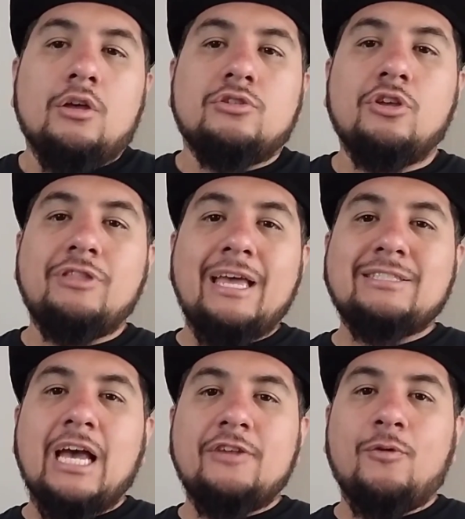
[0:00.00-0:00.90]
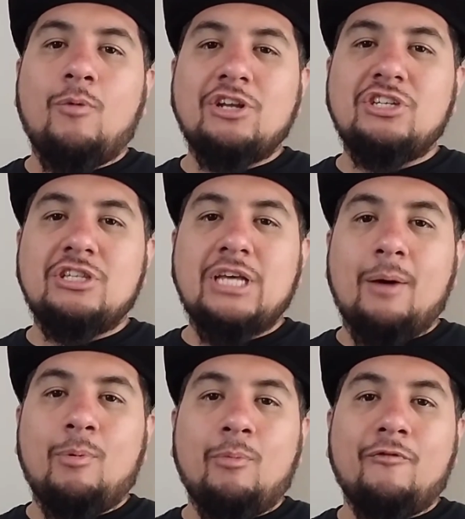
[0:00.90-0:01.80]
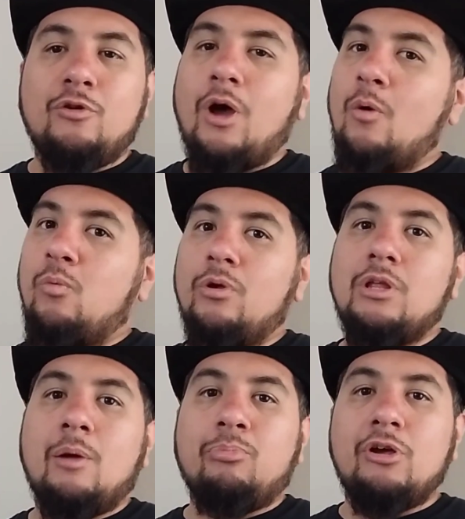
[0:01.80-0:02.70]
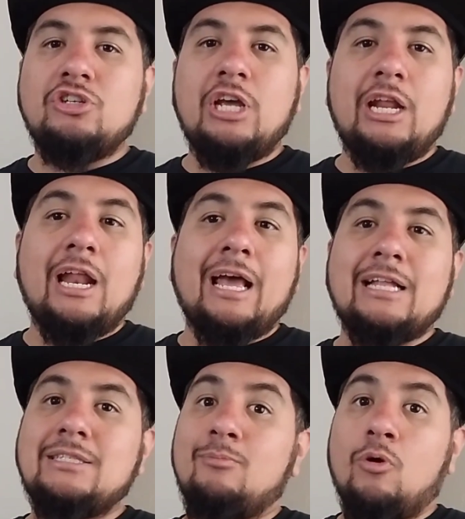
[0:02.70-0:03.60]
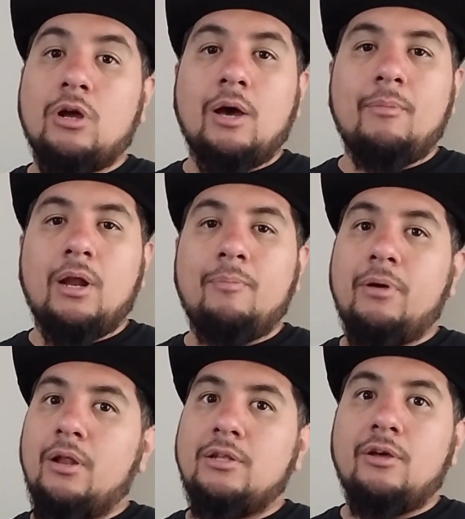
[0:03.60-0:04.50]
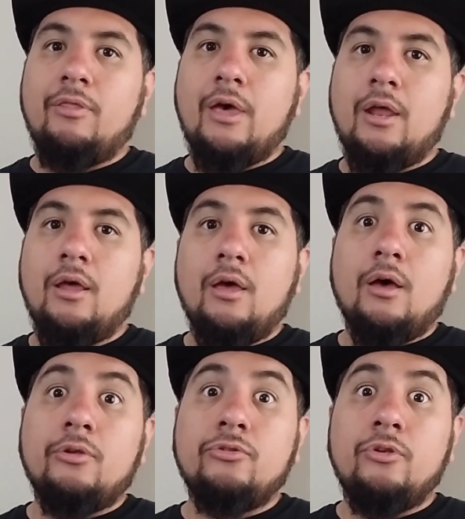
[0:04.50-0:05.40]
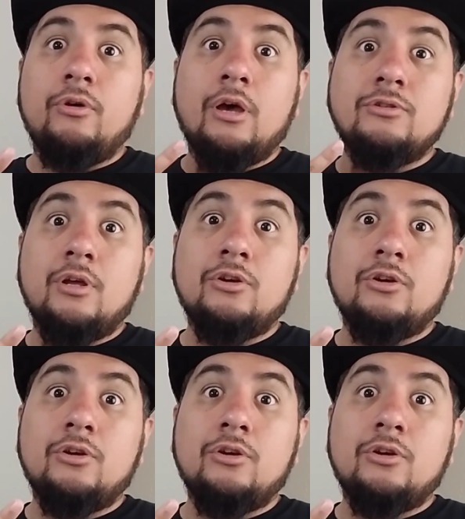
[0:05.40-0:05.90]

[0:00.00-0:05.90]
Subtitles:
So thanks, guys, for watching this album review. I really appreciate it. I got some more coming up, and until then, I'll see you guys at a